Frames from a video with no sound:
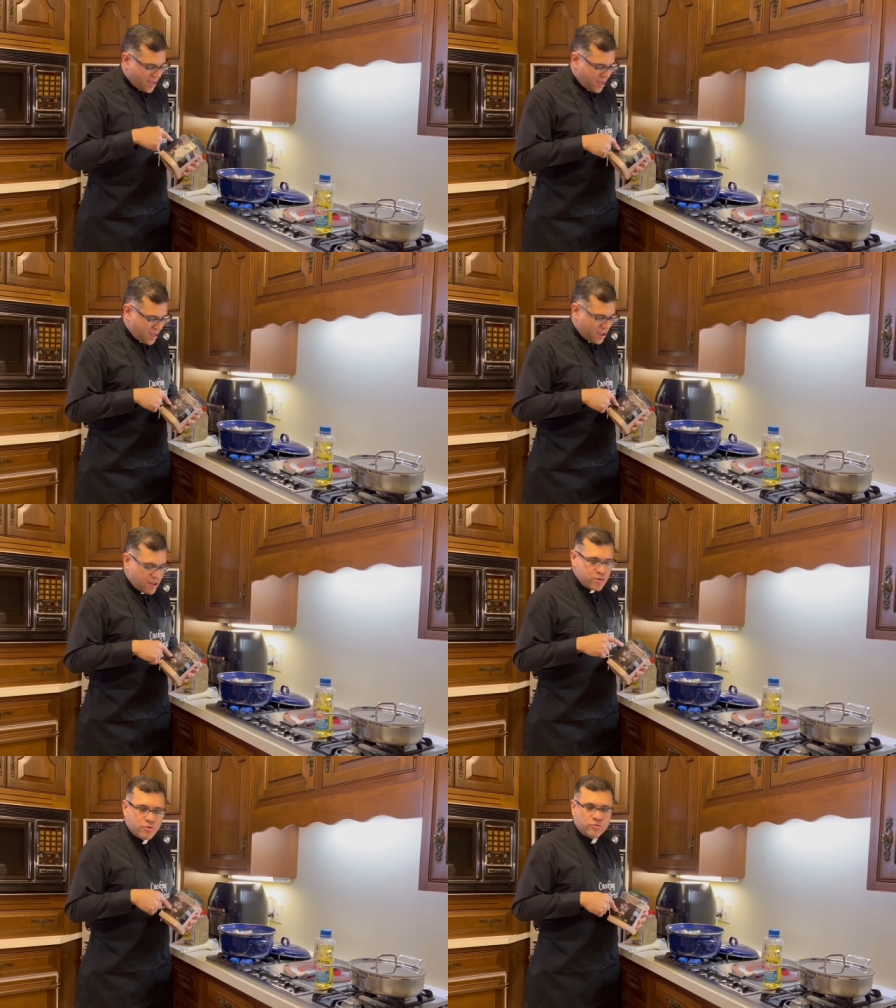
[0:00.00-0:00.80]

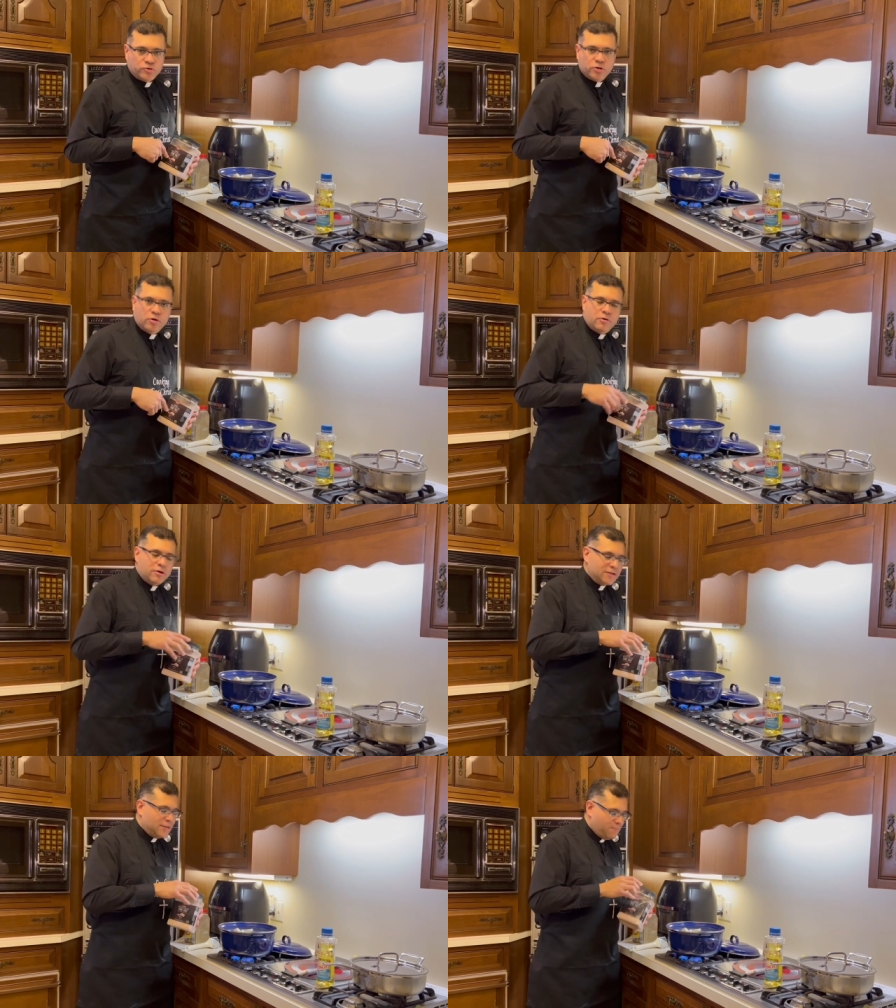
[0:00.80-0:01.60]
yo
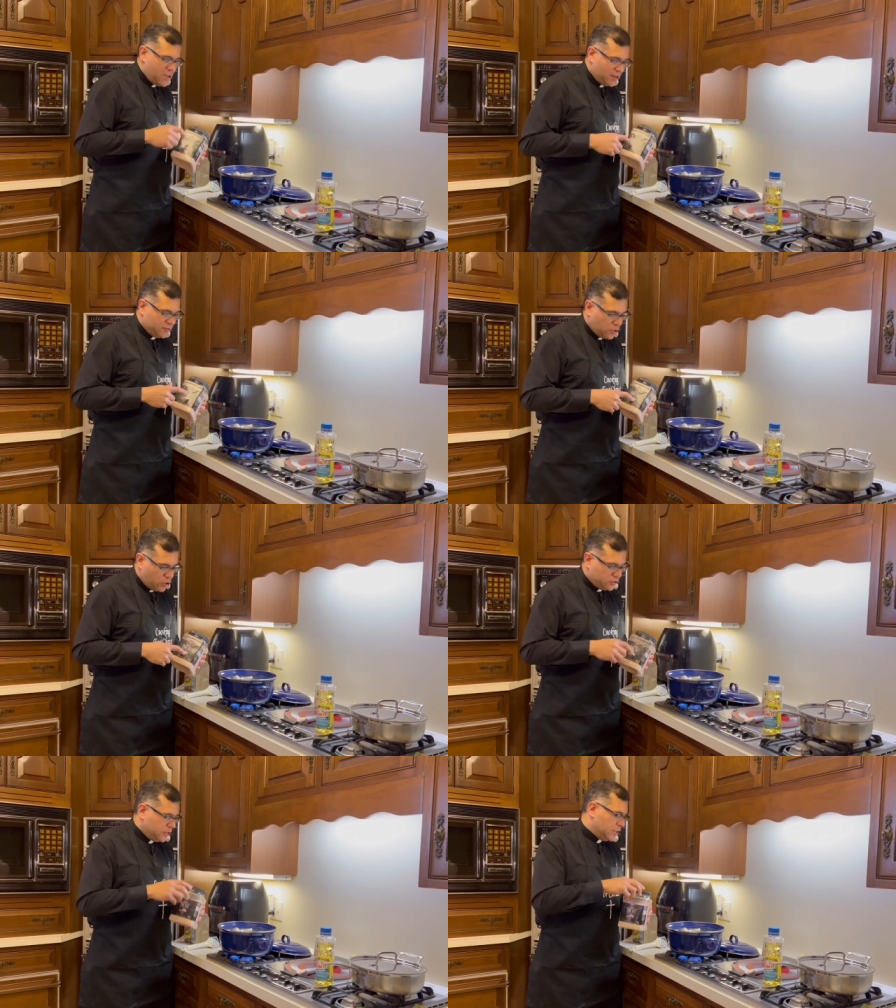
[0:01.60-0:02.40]
uso pink
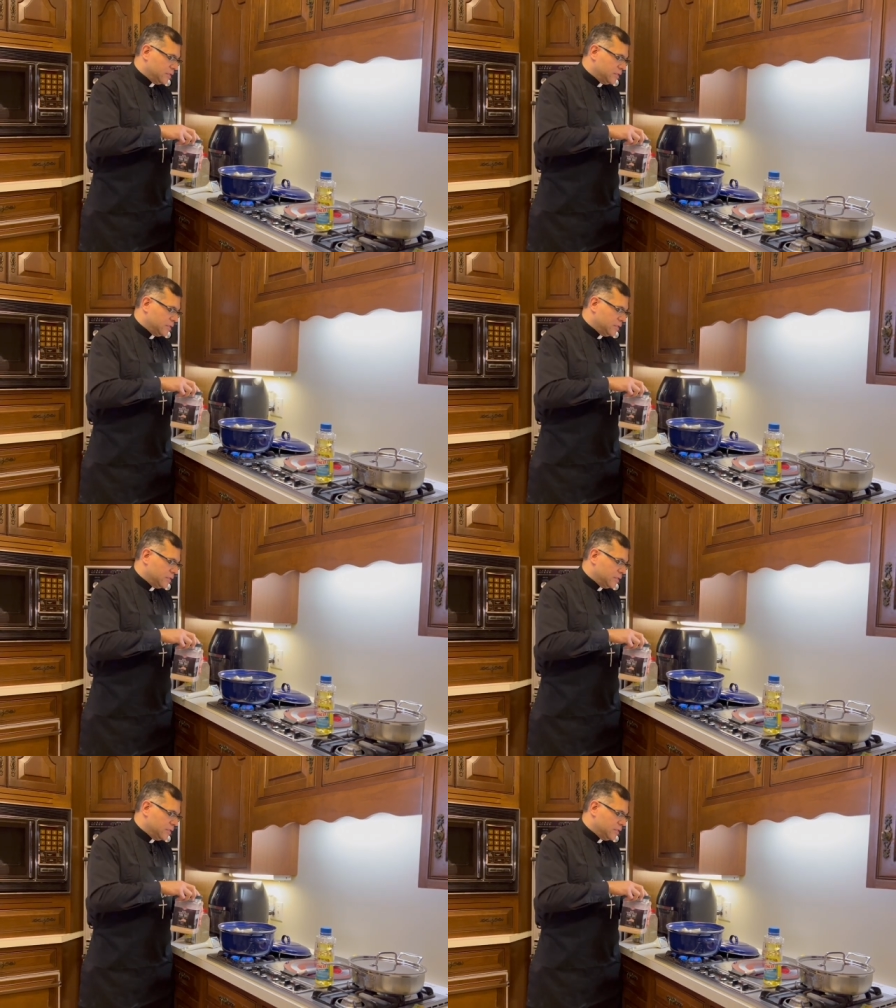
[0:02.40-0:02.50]
salt.